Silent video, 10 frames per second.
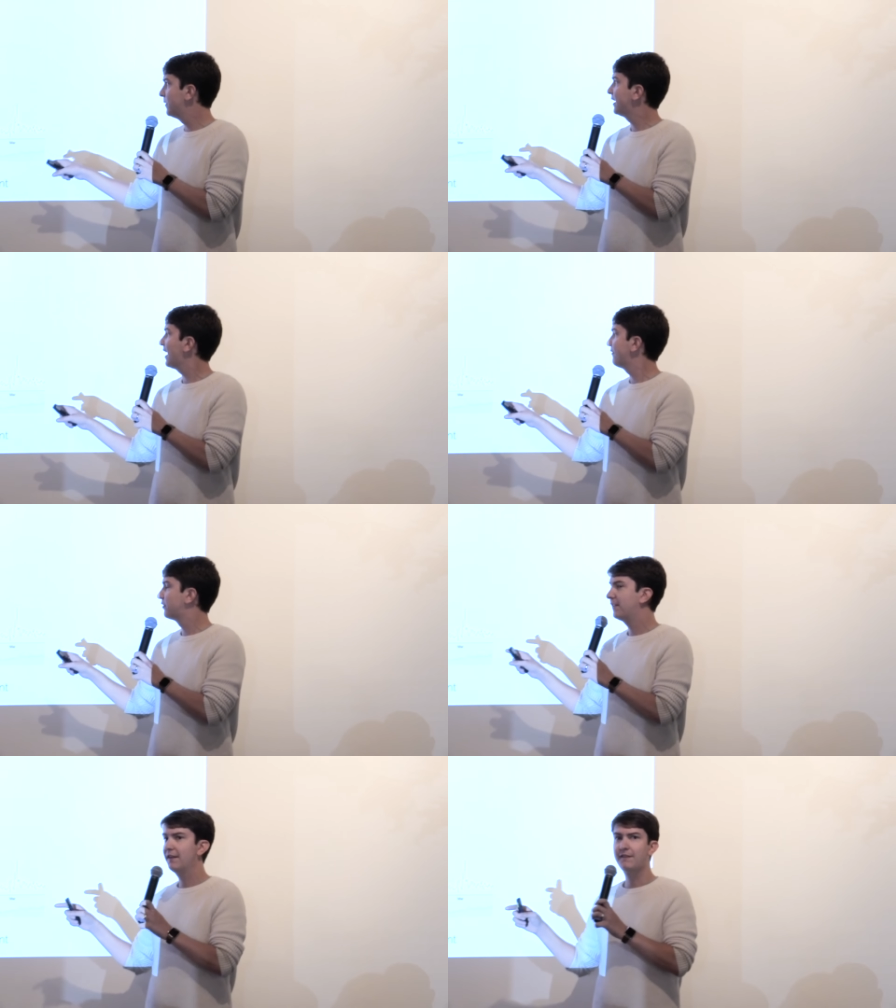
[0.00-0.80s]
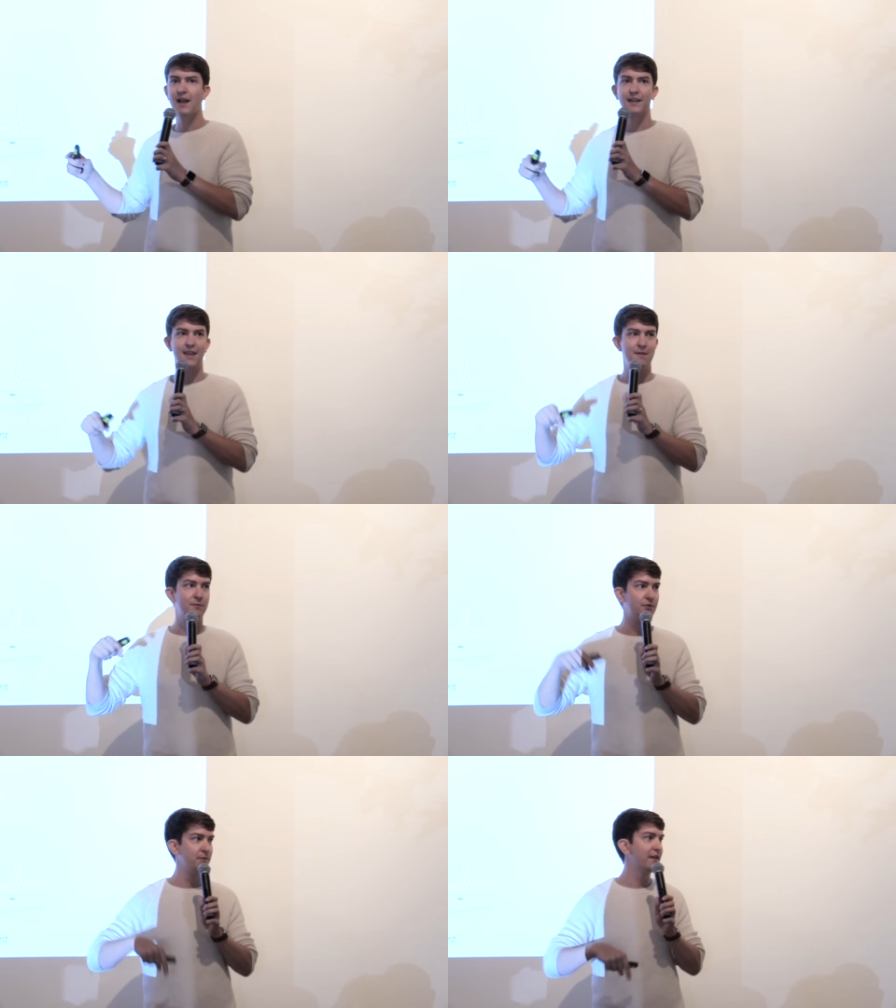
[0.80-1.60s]
a week after this, I came
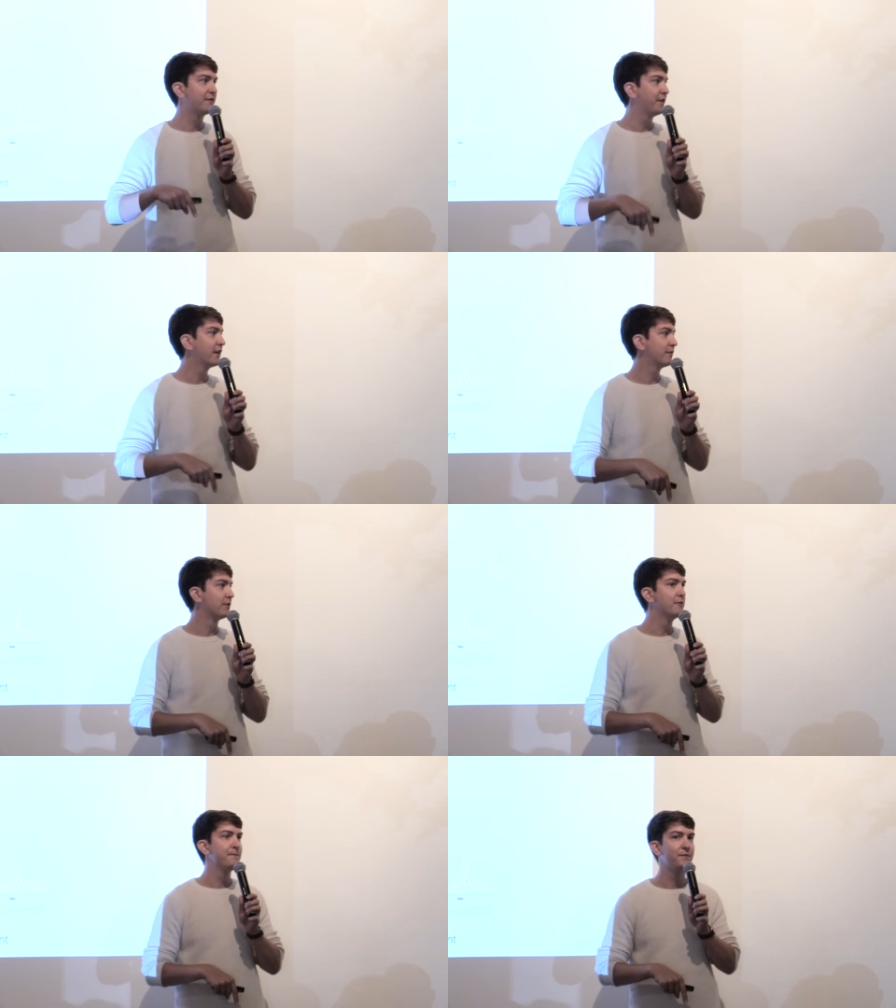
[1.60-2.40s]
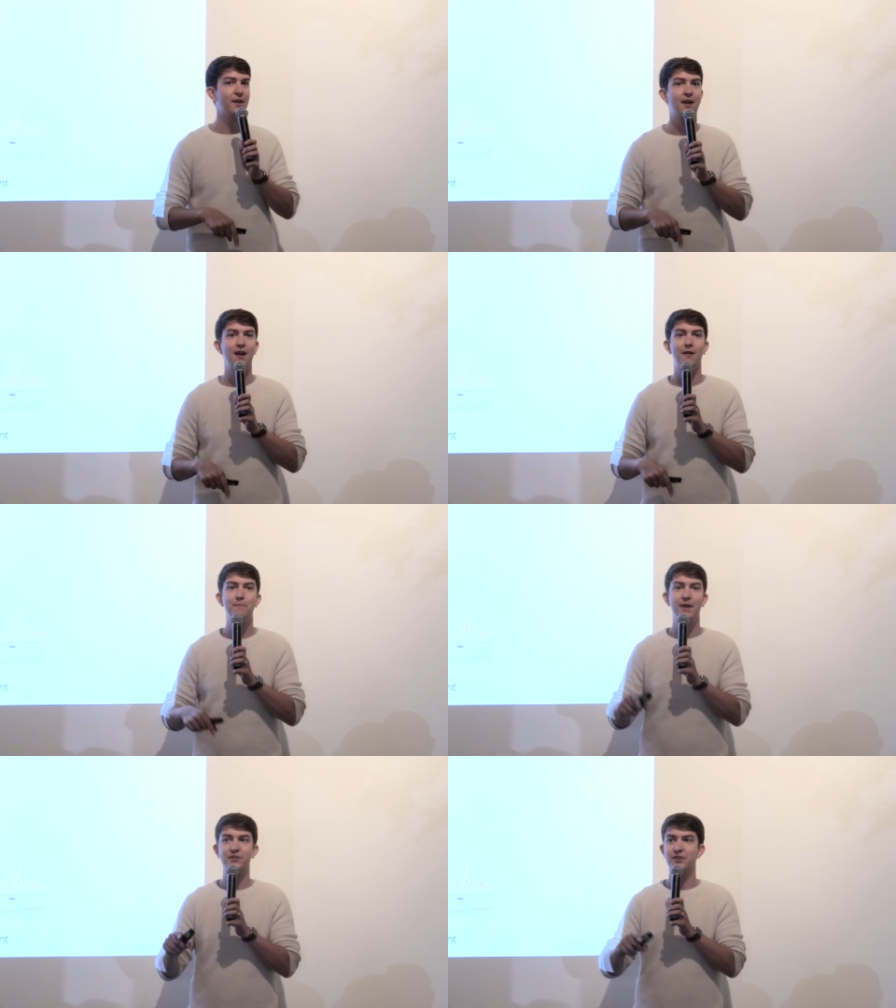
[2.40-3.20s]
to this very room,
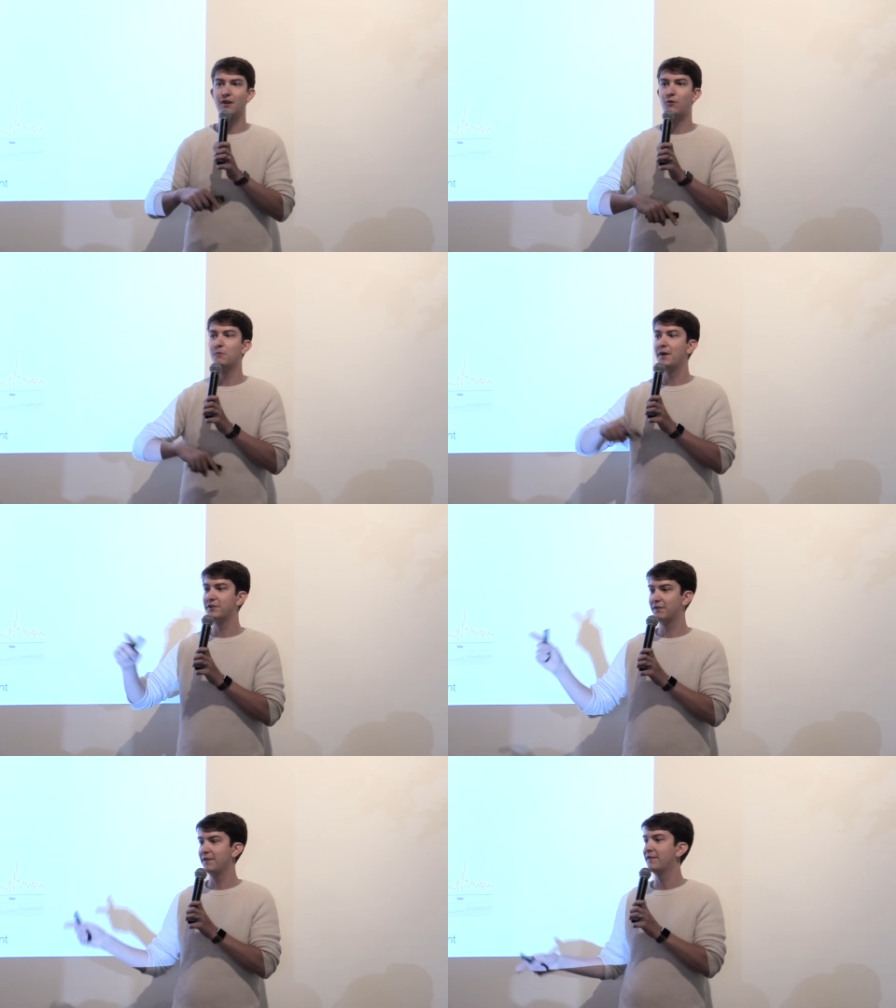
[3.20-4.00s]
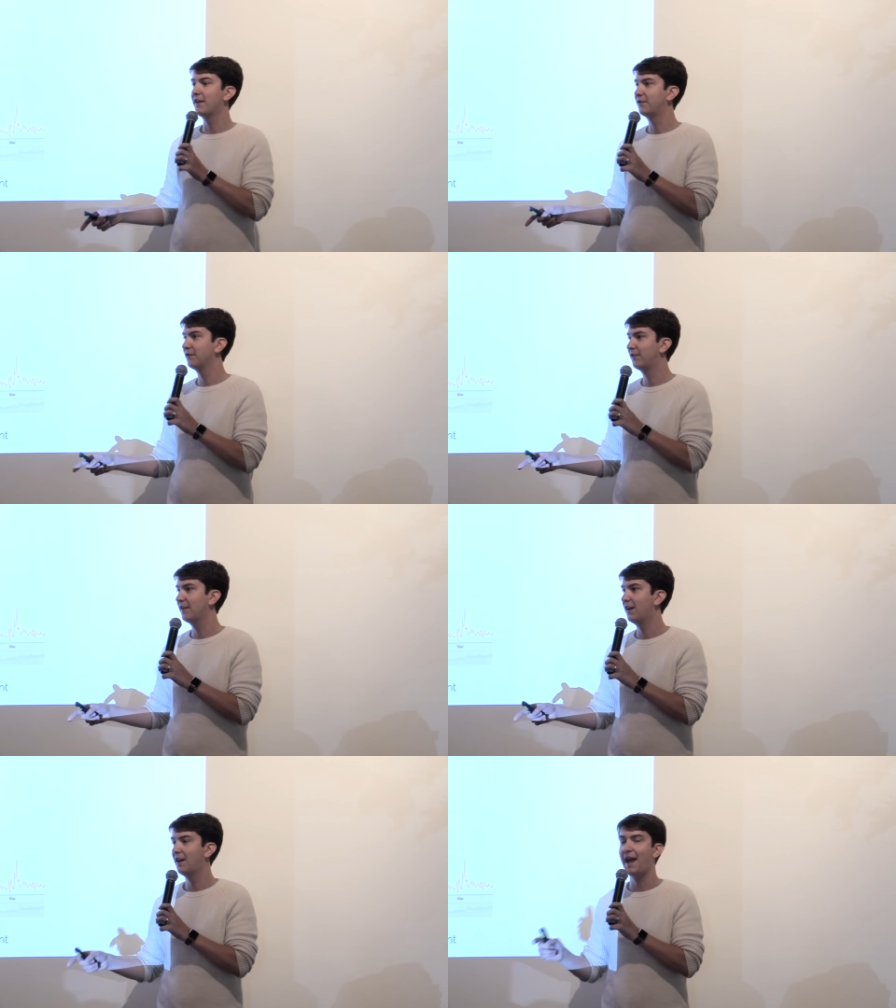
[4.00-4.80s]
pitched a whole bunch of investors
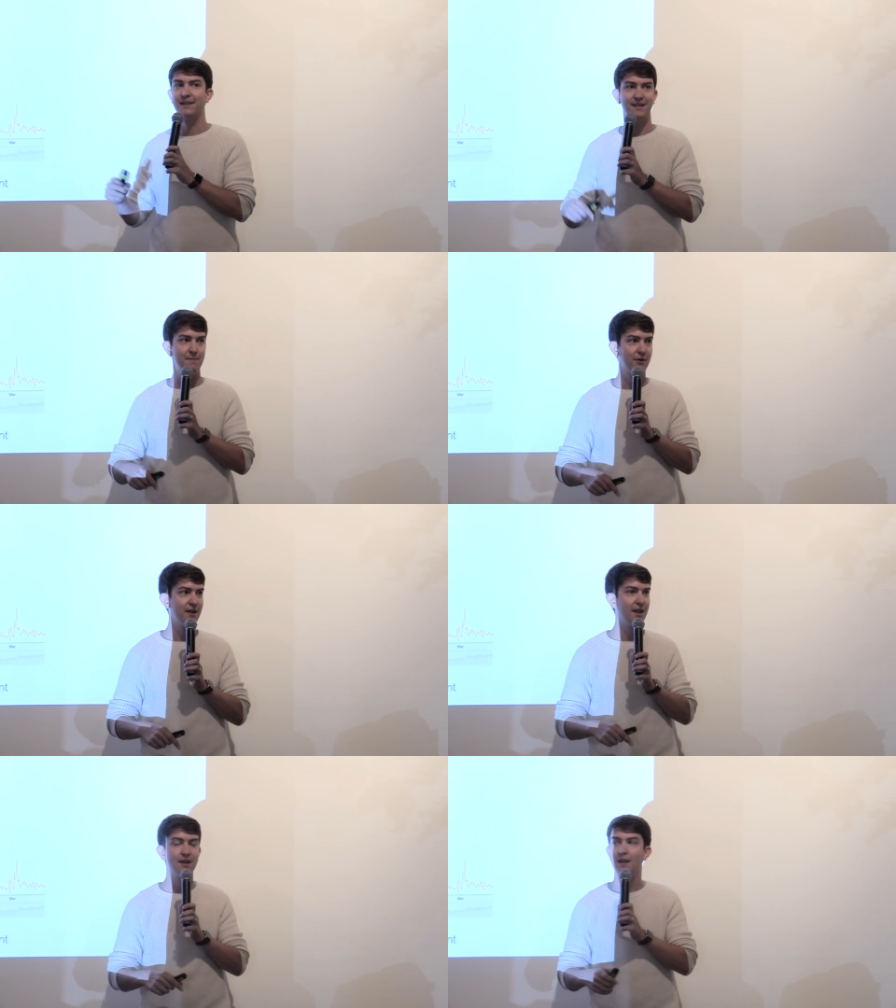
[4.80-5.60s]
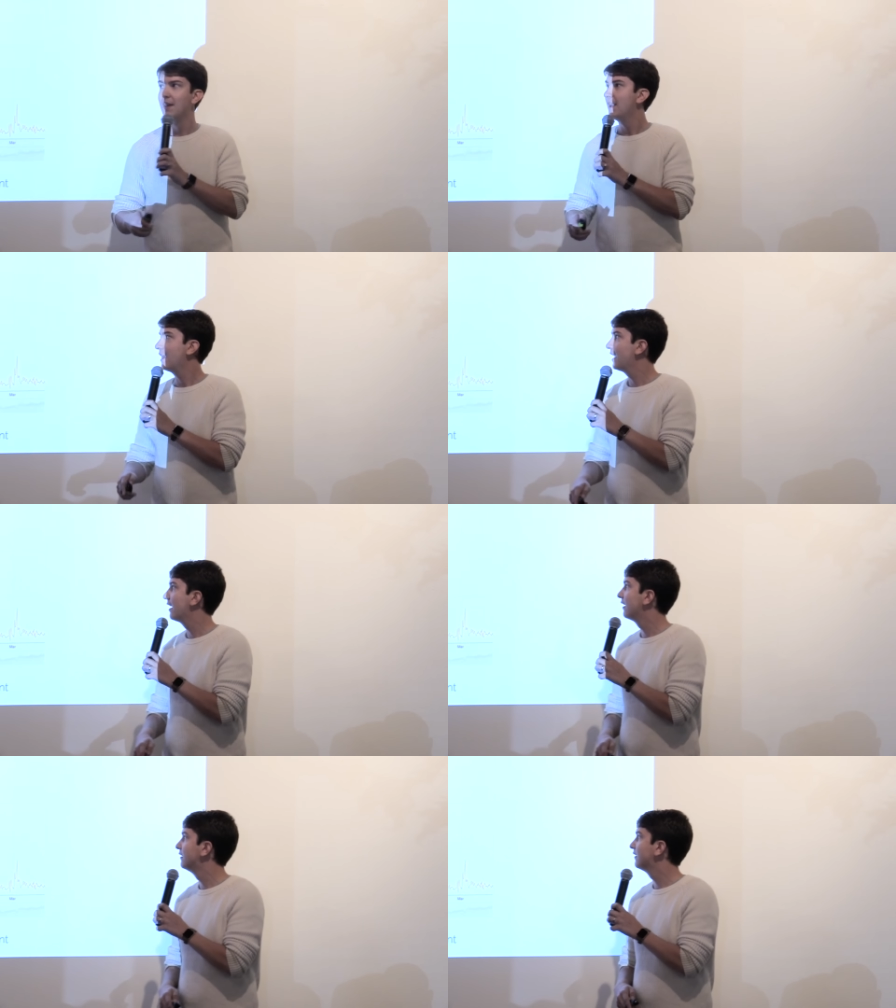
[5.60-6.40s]
at Demo Day,
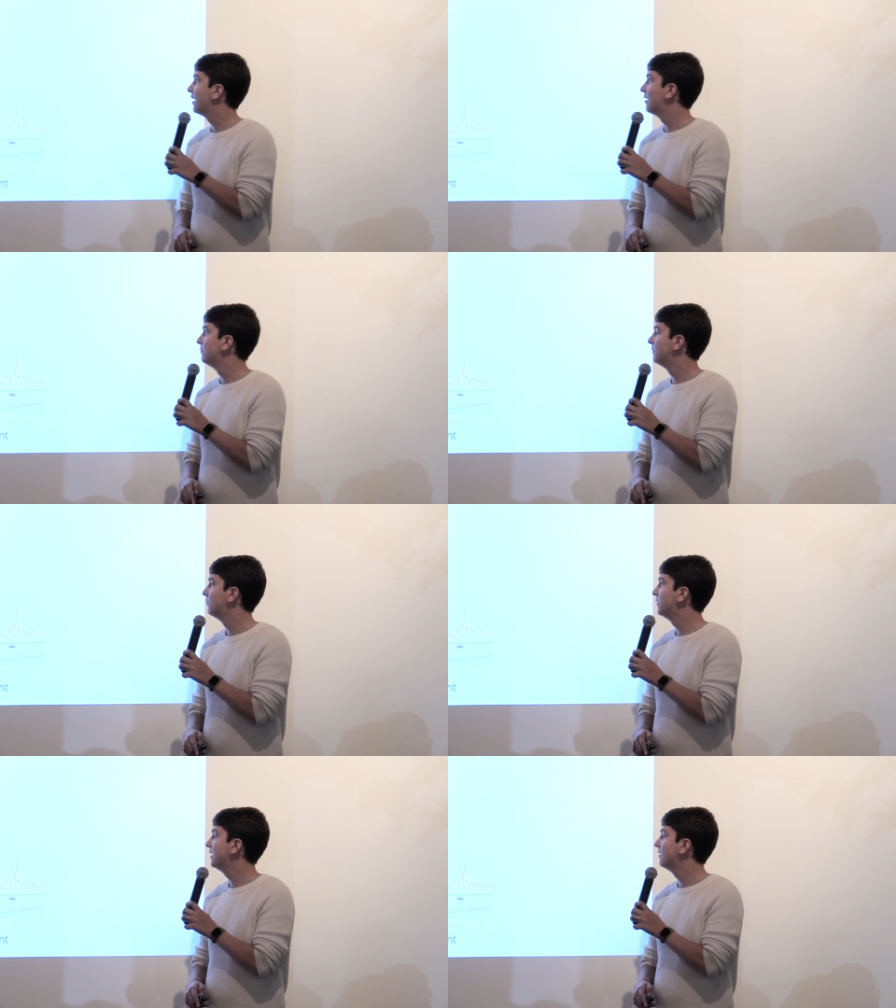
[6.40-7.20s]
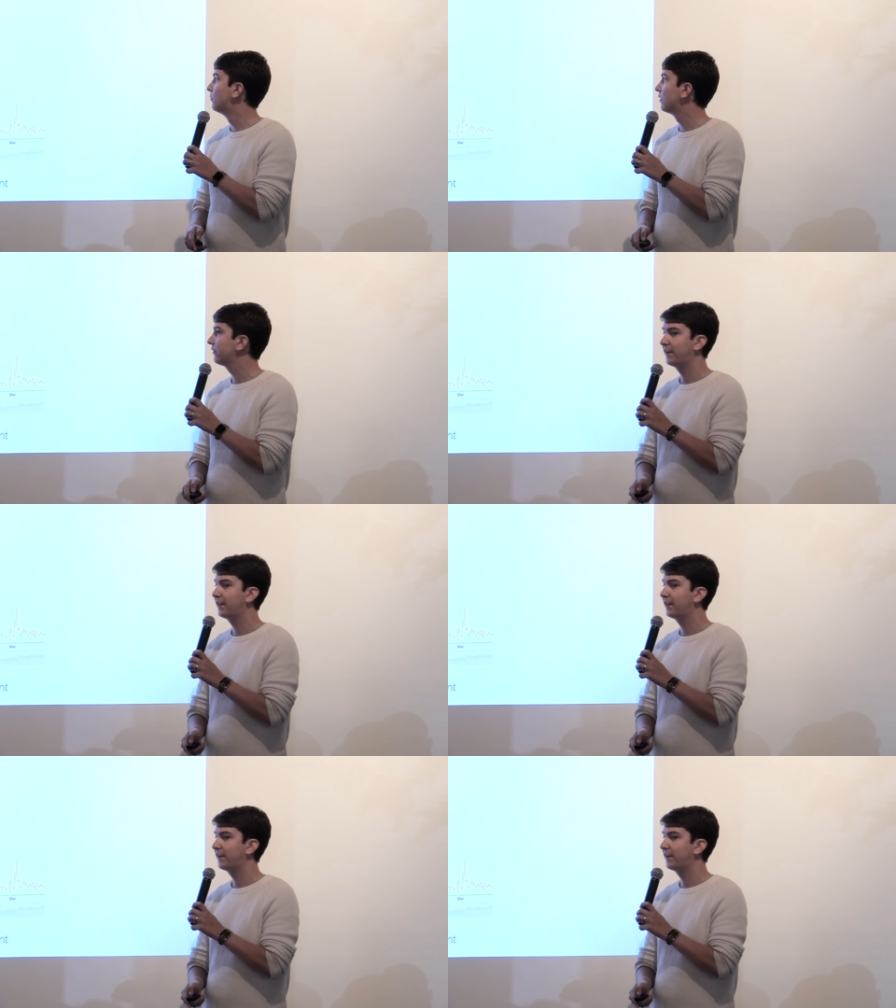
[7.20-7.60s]
and we were